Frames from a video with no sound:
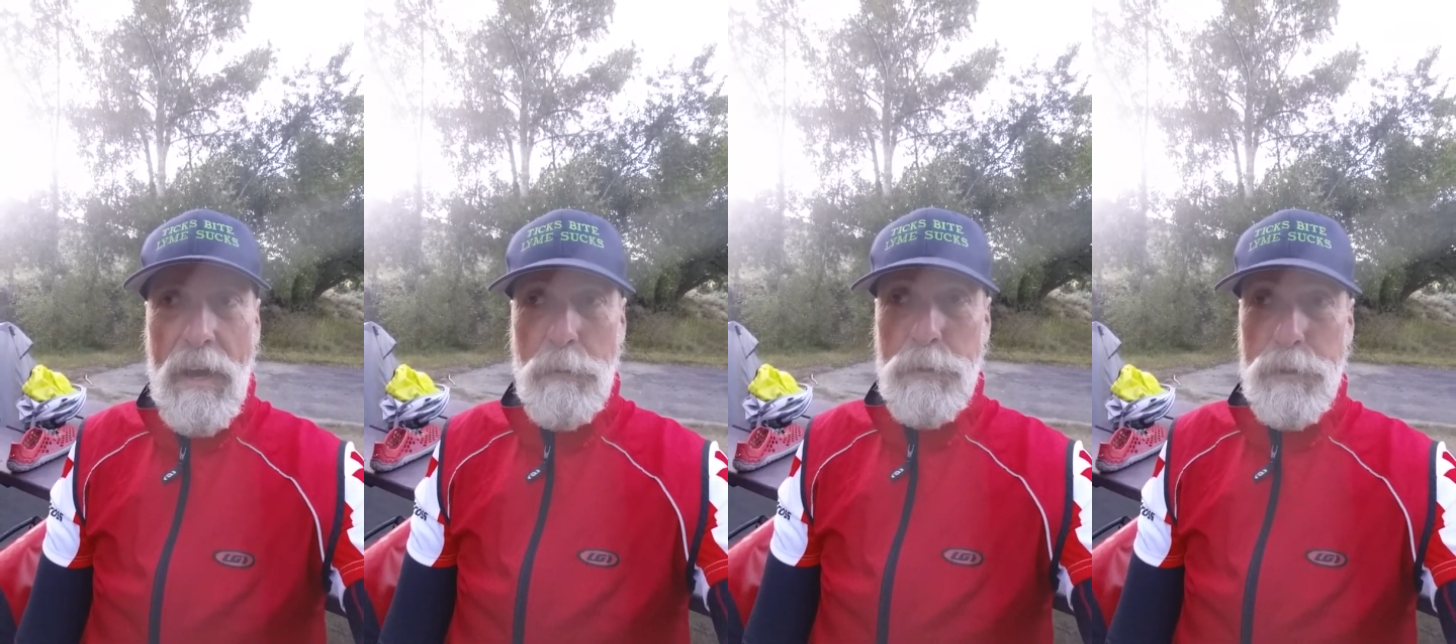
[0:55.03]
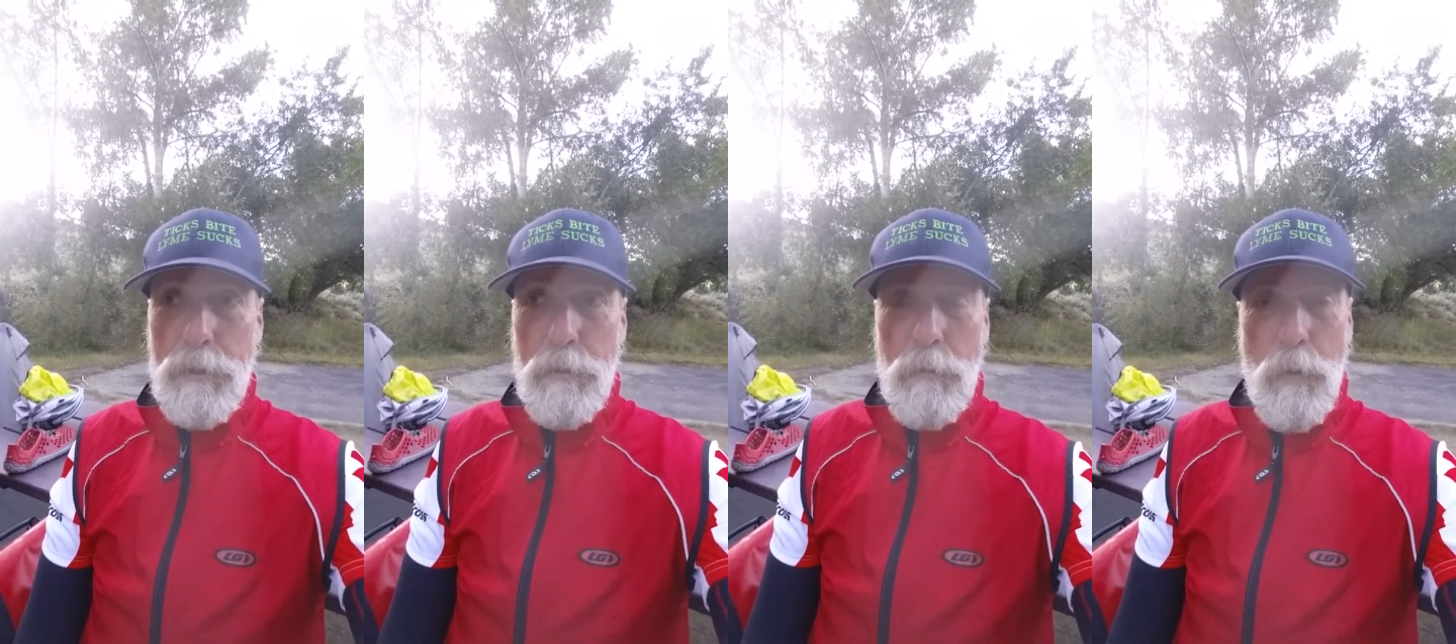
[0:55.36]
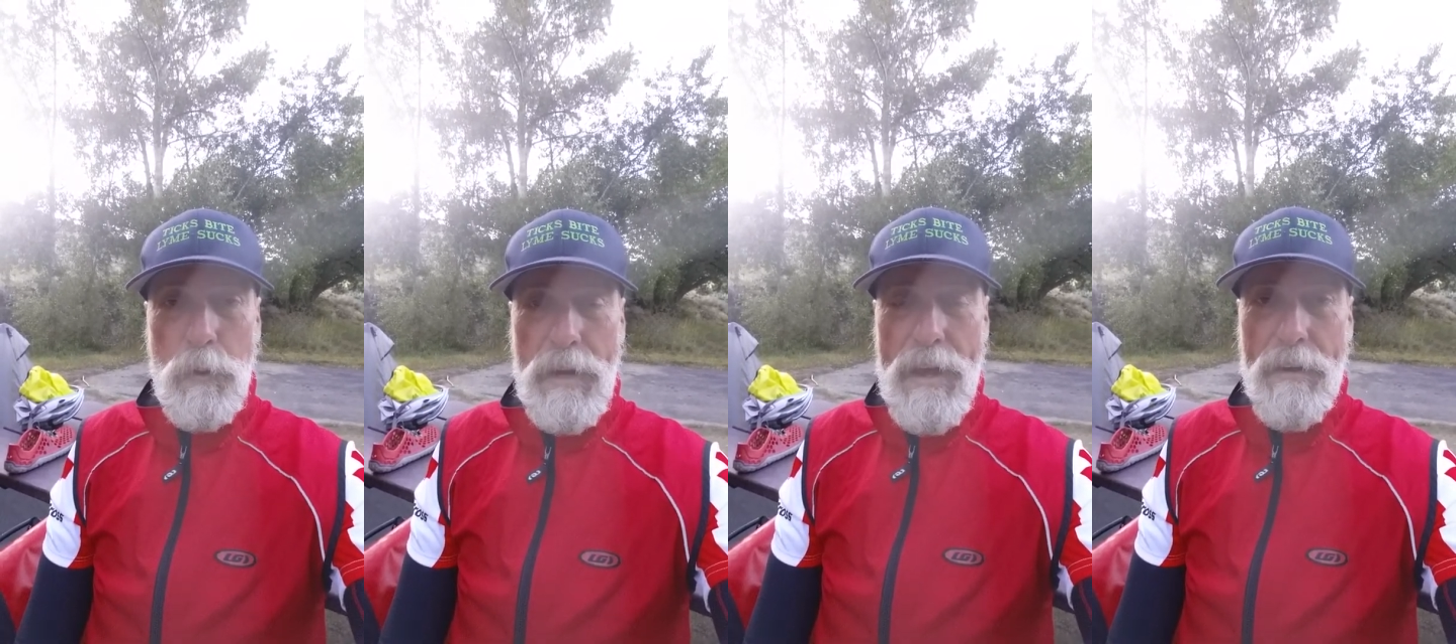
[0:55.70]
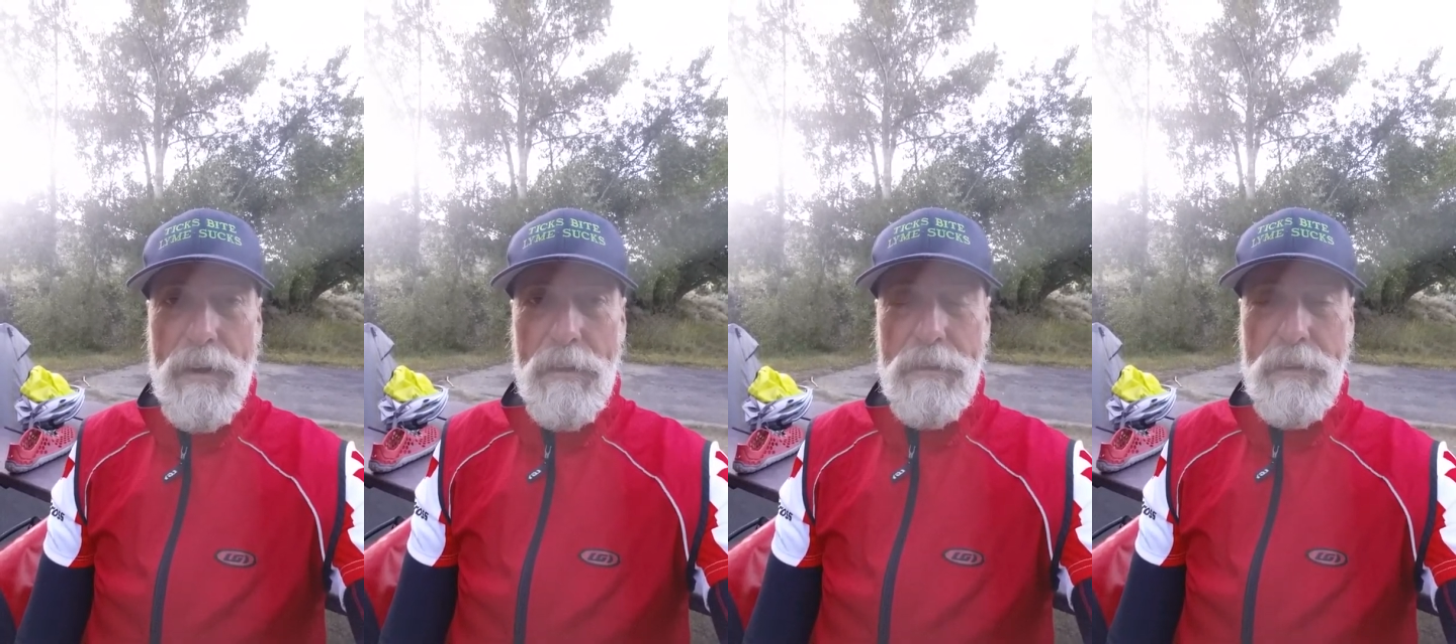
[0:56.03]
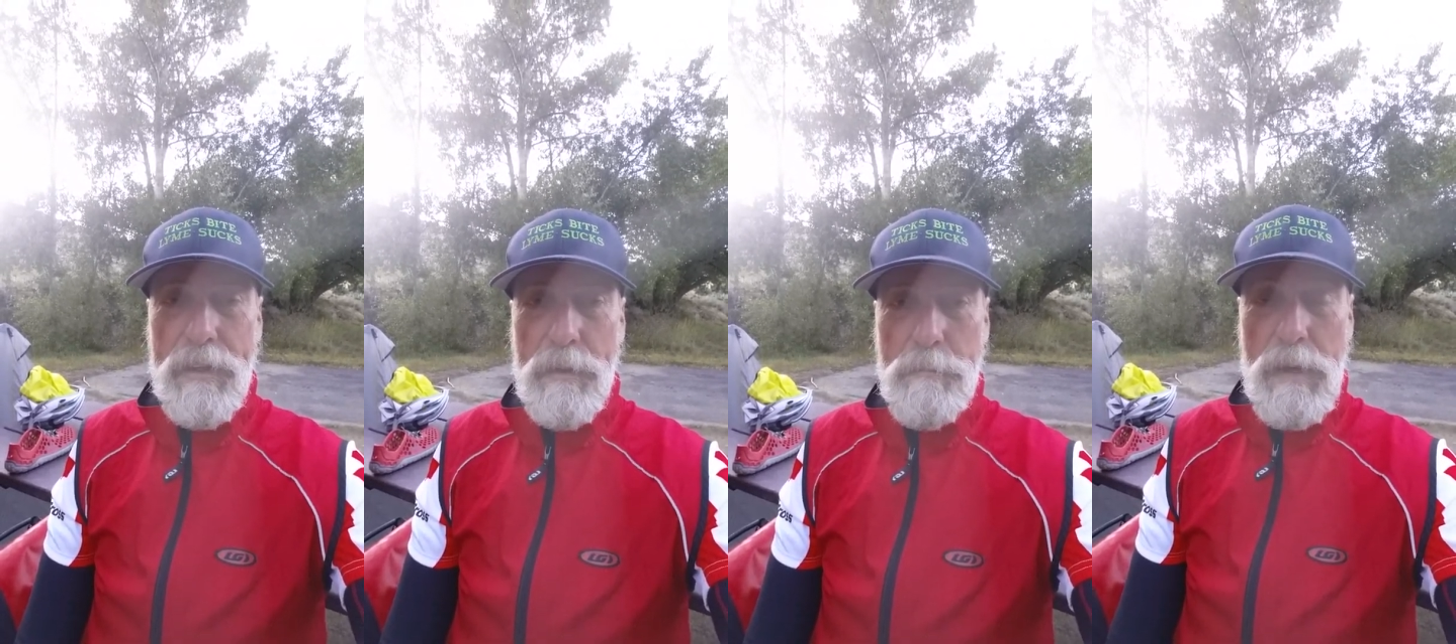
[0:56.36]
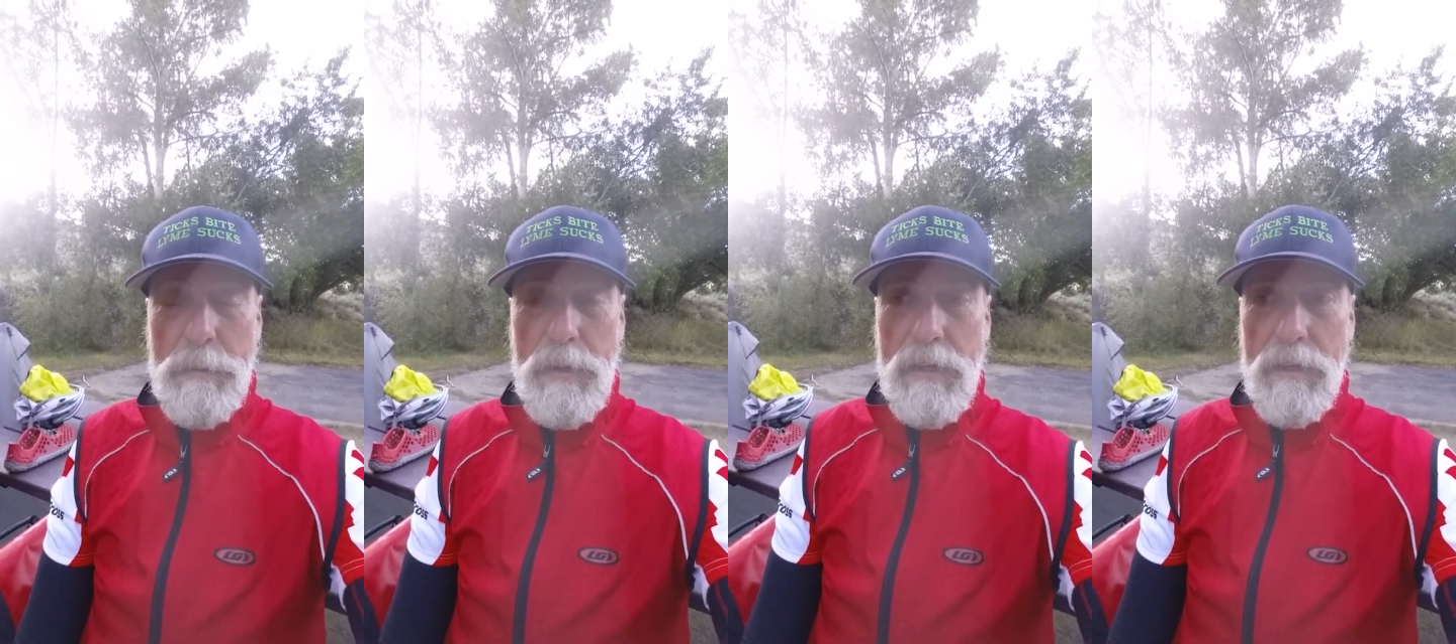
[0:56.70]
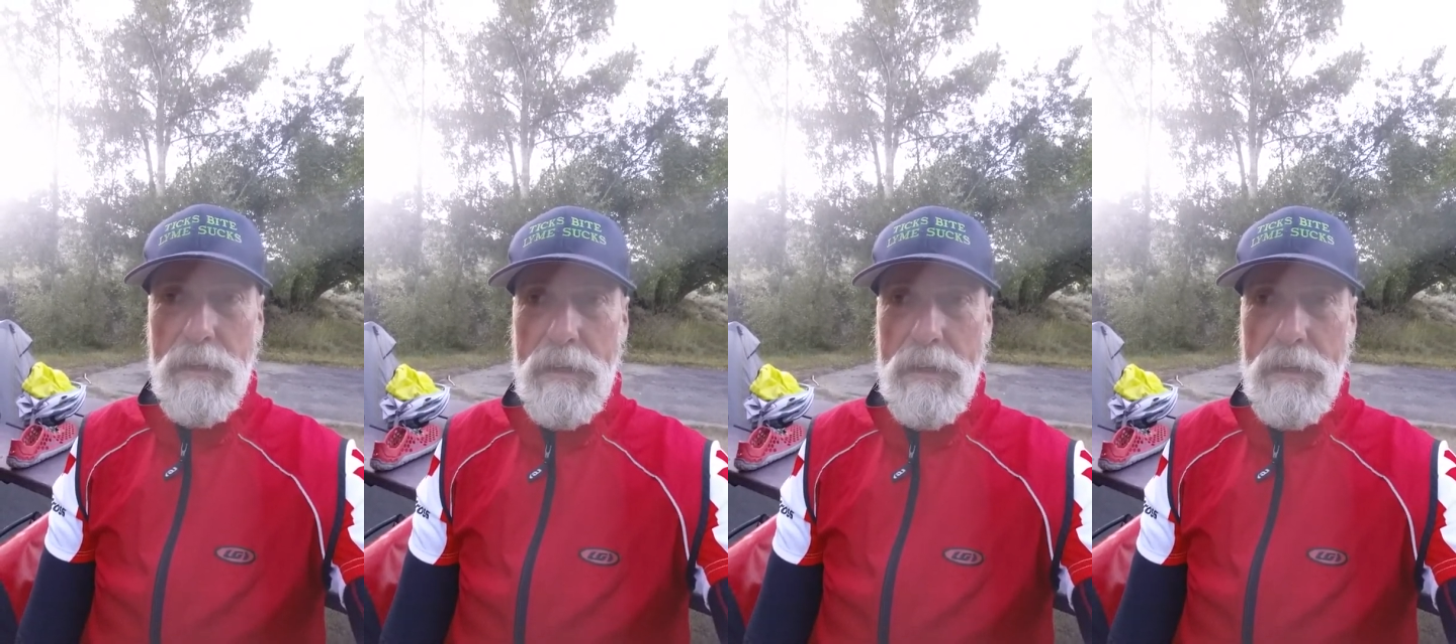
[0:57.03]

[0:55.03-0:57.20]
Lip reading: was a little worn out, I think, and maybe